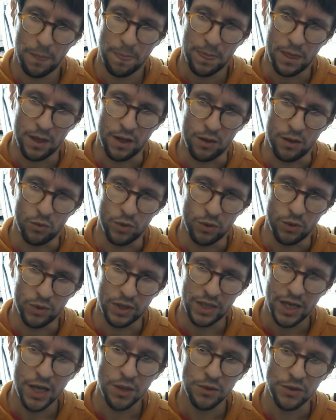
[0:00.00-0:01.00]
we
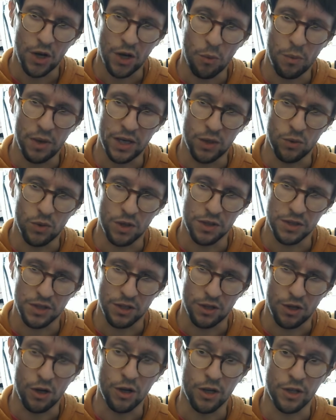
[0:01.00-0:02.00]
count how many ones
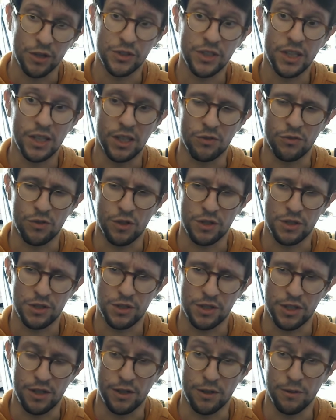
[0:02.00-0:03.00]
there are until the first
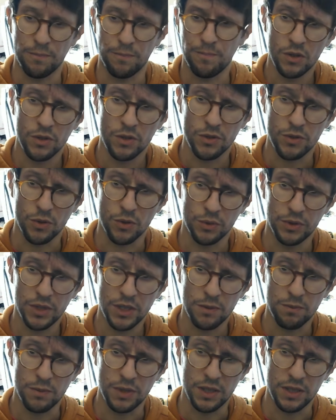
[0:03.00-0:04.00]
0. So
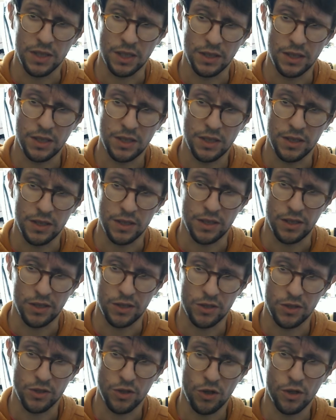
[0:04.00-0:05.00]
this means that this is the
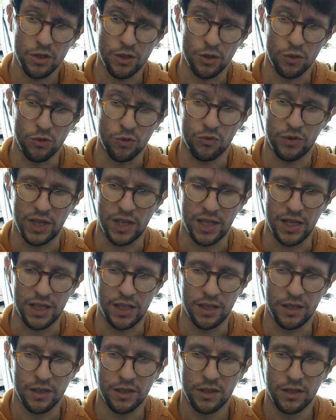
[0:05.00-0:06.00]
start of
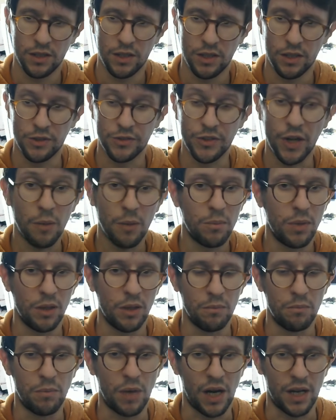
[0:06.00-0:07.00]
a
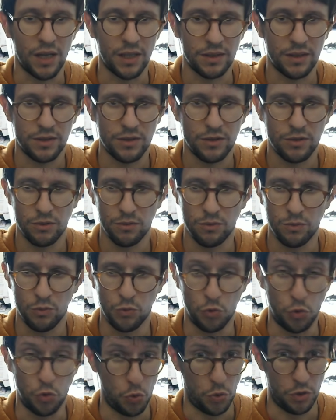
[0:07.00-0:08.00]
double byte
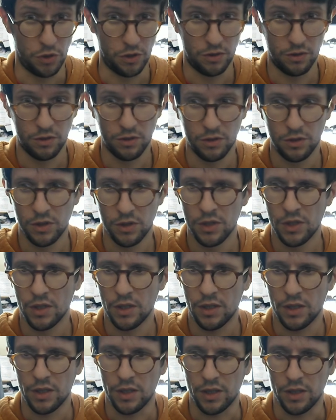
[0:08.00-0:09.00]
rune.
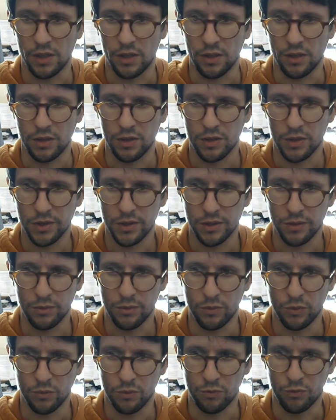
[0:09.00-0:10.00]

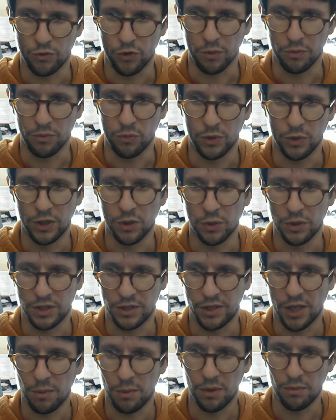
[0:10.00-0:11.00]
We know it's
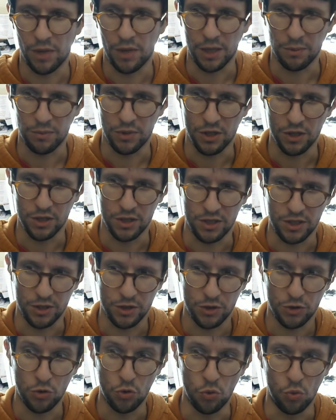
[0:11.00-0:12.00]
double byte because
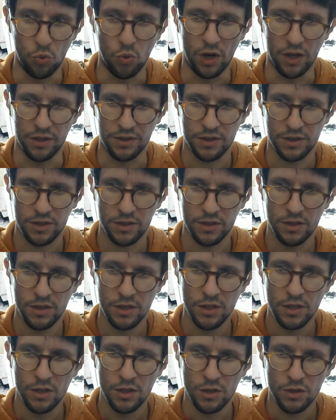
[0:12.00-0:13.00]
there's 2 1s.
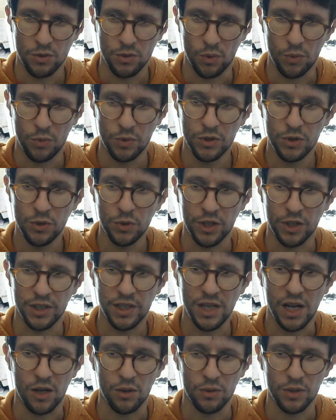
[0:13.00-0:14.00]
So what we do here
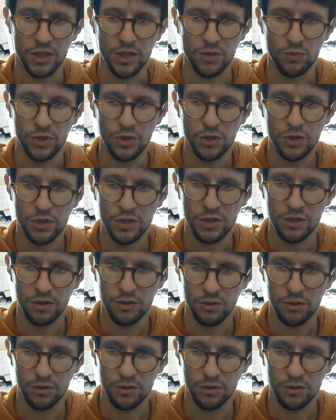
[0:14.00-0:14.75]
now is we just